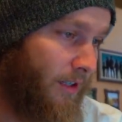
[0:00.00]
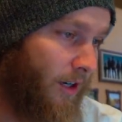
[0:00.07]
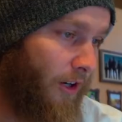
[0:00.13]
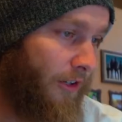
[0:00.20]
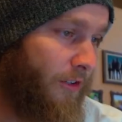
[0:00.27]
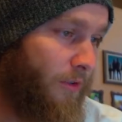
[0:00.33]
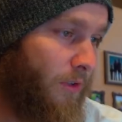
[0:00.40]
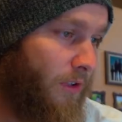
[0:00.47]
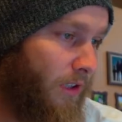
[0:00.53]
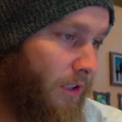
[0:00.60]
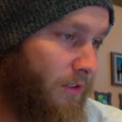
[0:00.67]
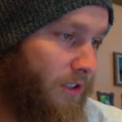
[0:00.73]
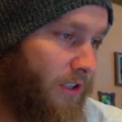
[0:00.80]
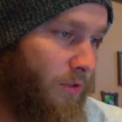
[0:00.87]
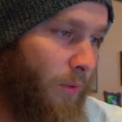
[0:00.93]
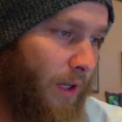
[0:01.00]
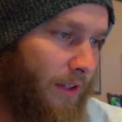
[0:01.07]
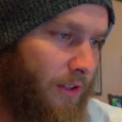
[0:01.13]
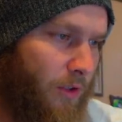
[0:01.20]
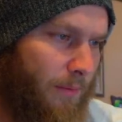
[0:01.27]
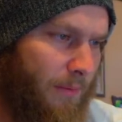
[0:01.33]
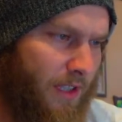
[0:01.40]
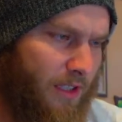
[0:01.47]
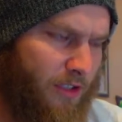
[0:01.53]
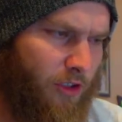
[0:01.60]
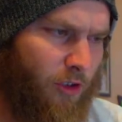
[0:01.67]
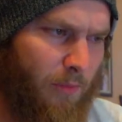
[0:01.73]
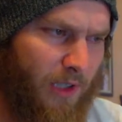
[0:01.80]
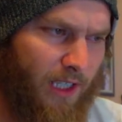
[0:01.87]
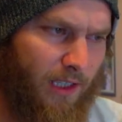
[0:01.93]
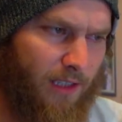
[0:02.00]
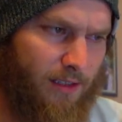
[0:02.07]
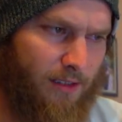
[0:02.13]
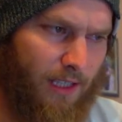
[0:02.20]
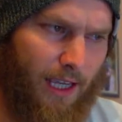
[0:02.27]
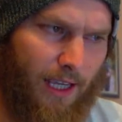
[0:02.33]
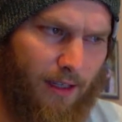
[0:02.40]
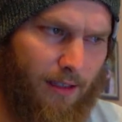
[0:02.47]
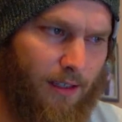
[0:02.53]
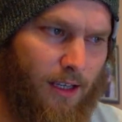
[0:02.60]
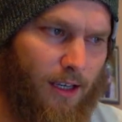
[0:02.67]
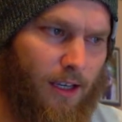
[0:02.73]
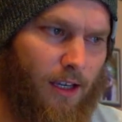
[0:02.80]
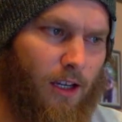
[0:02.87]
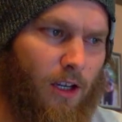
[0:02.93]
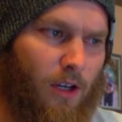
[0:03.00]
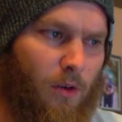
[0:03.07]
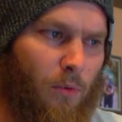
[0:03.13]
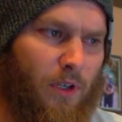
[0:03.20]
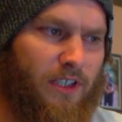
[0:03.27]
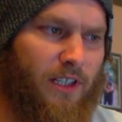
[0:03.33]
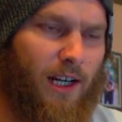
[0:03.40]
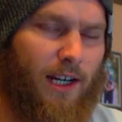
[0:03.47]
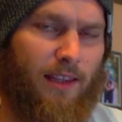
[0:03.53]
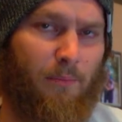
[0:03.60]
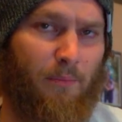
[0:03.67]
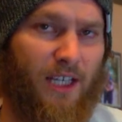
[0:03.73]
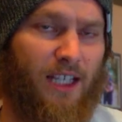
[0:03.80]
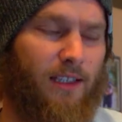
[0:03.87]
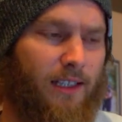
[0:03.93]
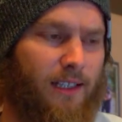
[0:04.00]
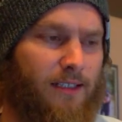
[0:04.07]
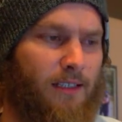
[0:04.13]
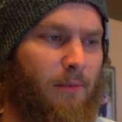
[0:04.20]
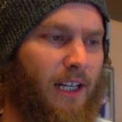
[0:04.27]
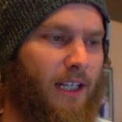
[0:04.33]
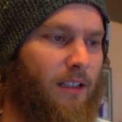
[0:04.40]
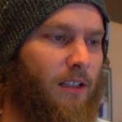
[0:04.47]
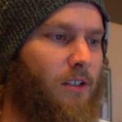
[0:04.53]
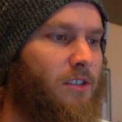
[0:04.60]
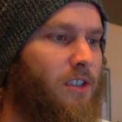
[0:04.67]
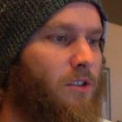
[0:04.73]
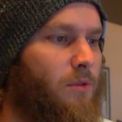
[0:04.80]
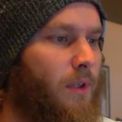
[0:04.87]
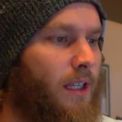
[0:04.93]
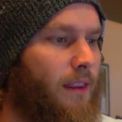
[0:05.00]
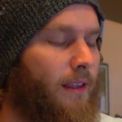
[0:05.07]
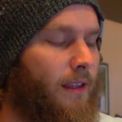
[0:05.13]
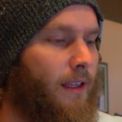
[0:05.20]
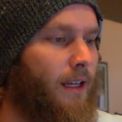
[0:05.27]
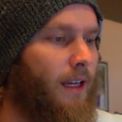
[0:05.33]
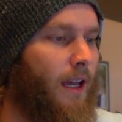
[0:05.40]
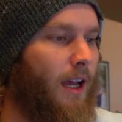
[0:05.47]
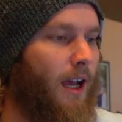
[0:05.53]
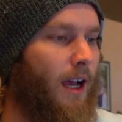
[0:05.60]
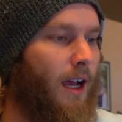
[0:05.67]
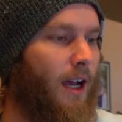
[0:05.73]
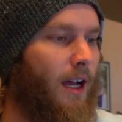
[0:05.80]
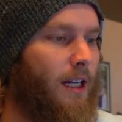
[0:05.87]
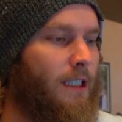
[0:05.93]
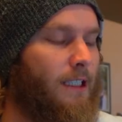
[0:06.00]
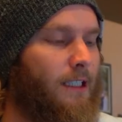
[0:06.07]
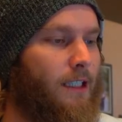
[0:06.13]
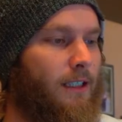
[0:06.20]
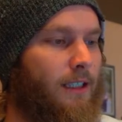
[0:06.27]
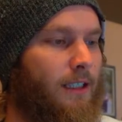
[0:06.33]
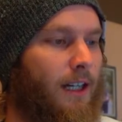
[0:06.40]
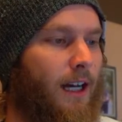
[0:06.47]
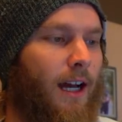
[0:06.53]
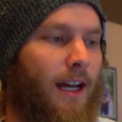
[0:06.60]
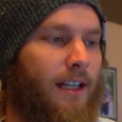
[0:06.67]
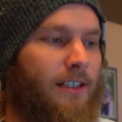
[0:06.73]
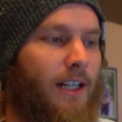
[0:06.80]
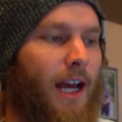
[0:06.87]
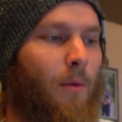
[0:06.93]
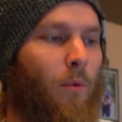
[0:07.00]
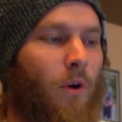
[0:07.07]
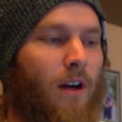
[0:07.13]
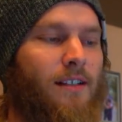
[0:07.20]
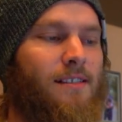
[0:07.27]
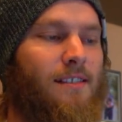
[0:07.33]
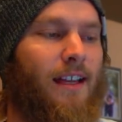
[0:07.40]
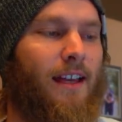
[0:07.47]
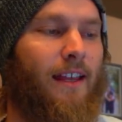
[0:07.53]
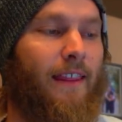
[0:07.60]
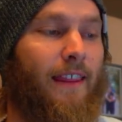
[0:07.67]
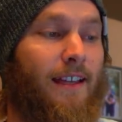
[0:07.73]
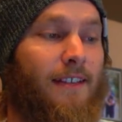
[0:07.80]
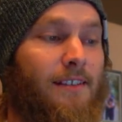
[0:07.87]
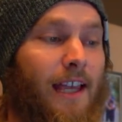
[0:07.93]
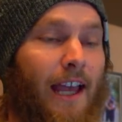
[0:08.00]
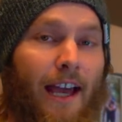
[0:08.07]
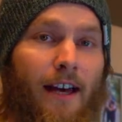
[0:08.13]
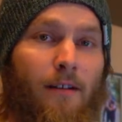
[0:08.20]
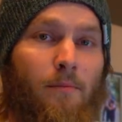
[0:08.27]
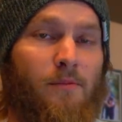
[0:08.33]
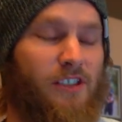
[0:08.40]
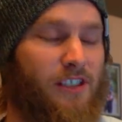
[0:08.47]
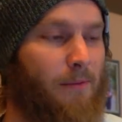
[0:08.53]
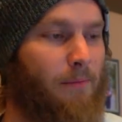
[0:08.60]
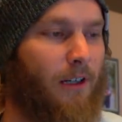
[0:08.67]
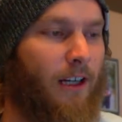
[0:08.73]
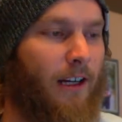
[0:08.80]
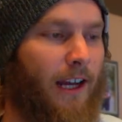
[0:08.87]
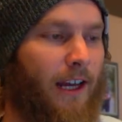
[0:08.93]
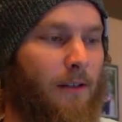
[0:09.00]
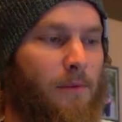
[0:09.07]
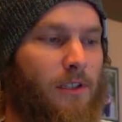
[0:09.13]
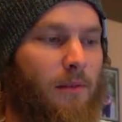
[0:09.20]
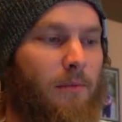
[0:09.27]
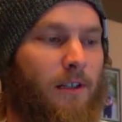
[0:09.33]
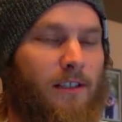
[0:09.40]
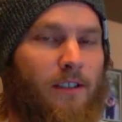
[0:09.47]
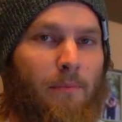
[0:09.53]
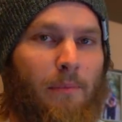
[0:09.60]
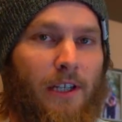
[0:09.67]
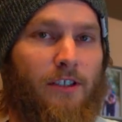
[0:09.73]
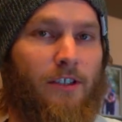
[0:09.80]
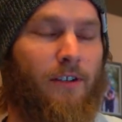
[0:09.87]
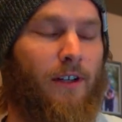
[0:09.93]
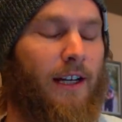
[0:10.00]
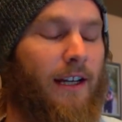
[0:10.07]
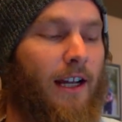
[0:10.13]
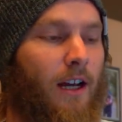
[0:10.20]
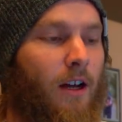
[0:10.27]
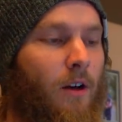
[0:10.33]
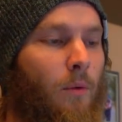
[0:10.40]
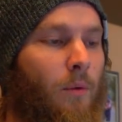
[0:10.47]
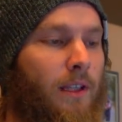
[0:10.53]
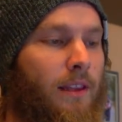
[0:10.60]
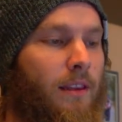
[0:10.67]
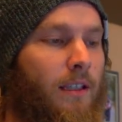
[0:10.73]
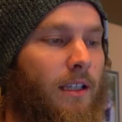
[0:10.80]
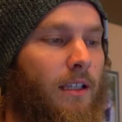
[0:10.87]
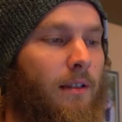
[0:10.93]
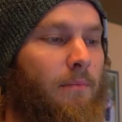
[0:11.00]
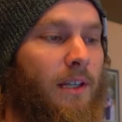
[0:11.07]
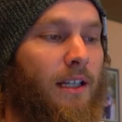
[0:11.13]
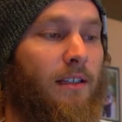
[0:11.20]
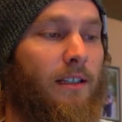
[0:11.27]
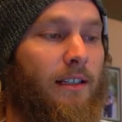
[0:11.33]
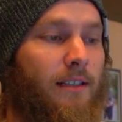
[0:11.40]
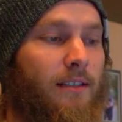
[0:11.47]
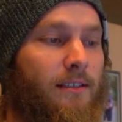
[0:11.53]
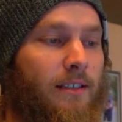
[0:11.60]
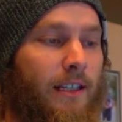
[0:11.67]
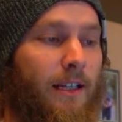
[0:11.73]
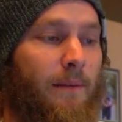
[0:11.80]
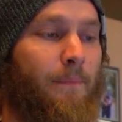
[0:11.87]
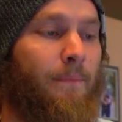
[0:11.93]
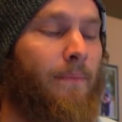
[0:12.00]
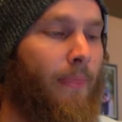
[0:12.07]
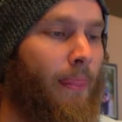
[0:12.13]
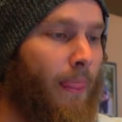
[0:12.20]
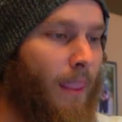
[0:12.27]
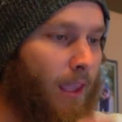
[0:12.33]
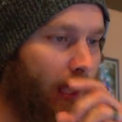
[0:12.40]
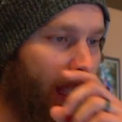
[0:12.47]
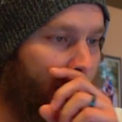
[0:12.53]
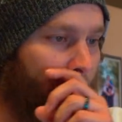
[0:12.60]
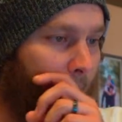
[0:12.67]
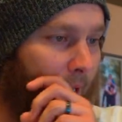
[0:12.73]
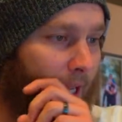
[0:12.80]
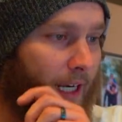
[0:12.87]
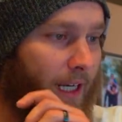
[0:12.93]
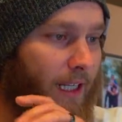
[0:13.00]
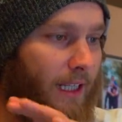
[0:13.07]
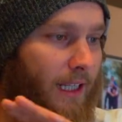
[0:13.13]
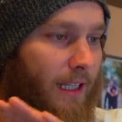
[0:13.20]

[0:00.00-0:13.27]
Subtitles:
are you closest with? So I'm assuming he's saying, which guy in the big leagues am I closest with? Gosh, I want to say it's Adam Simber. Adam Simber is a pitcher right now with the big leagues team, and